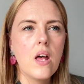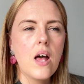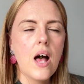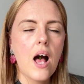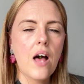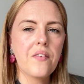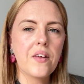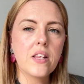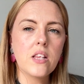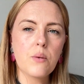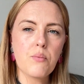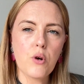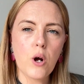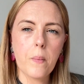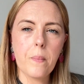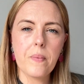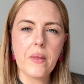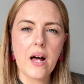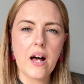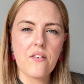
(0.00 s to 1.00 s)
I think the
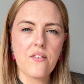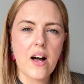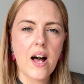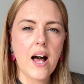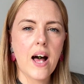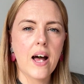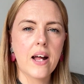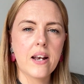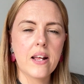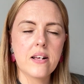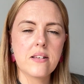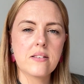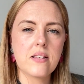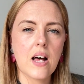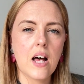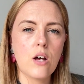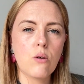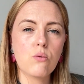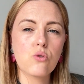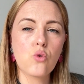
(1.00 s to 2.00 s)
problem that I've had is
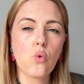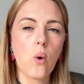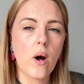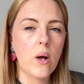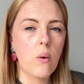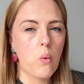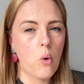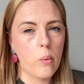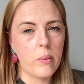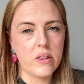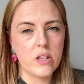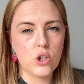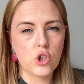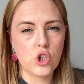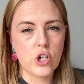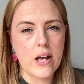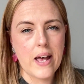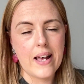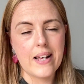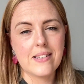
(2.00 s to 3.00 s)
that it was quite warm in the
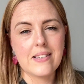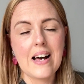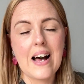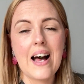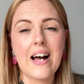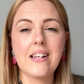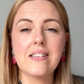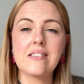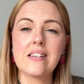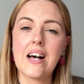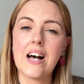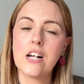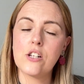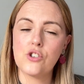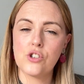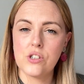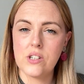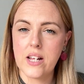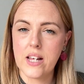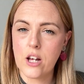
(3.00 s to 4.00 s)
shed, and I had
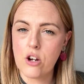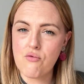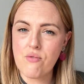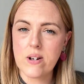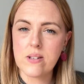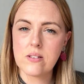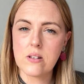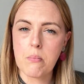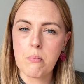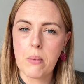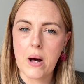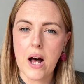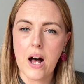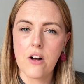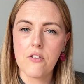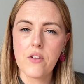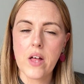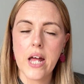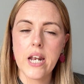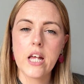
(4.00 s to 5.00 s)
done like a resin
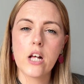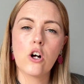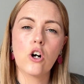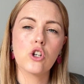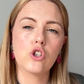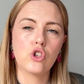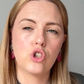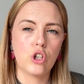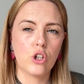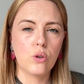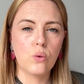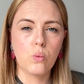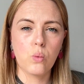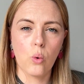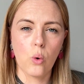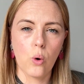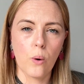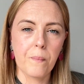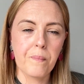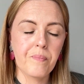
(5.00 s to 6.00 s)
bath and it got too
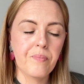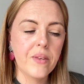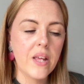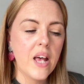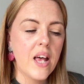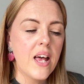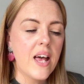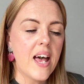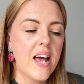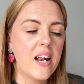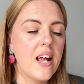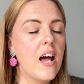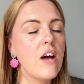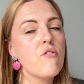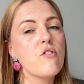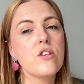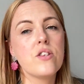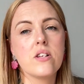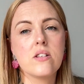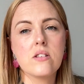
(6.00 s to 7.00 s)
warm and
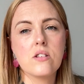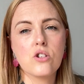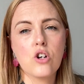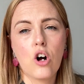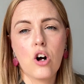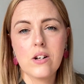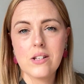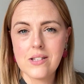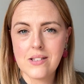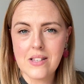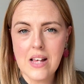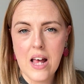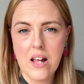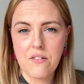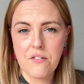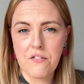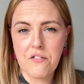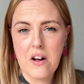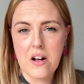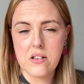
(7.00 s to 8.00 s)
everything started
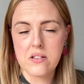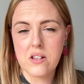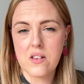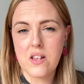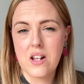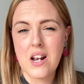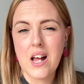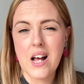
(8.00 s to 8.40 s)
setting faster than I